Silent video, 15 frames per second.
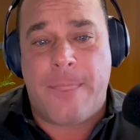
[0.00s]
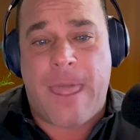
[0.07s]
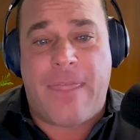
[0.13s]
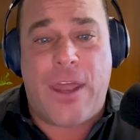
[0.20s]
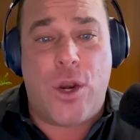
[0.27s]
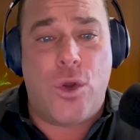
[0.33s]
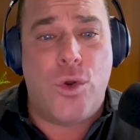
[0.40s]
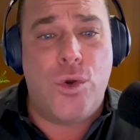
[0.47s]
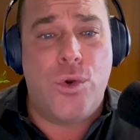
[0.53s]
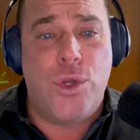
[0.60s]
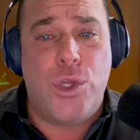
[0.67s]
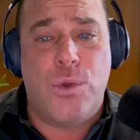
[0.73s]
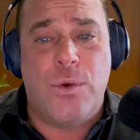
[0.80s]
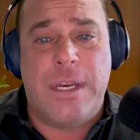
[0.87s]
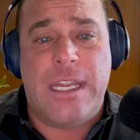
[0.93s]
and then who
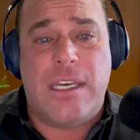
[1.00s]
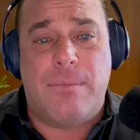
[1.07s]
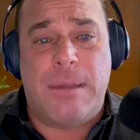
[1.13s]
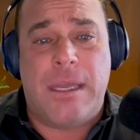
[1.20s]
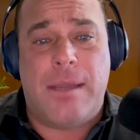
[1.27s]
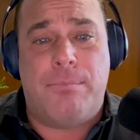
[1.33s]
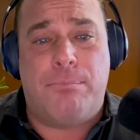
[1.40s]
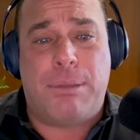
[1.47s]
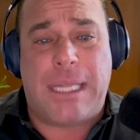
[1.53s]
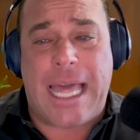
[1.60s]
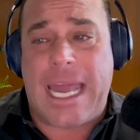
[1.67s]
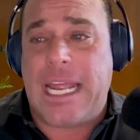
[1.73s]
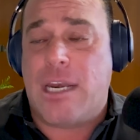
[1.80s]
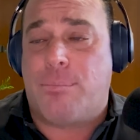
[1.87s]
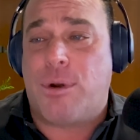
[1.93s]
you need to be
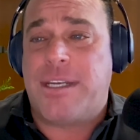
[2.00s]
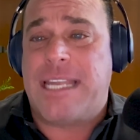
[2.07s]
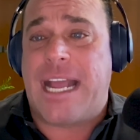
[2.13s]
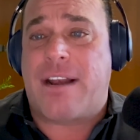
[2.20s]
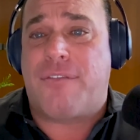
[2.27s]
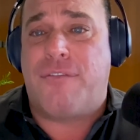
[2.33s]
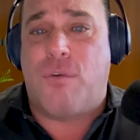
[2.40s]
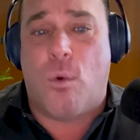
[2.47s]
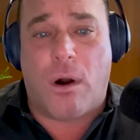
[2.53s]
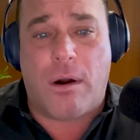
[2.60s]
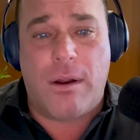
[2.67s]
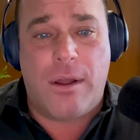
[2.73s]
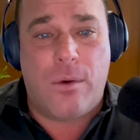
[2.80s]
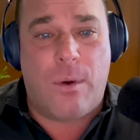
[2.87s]
planning to protect for,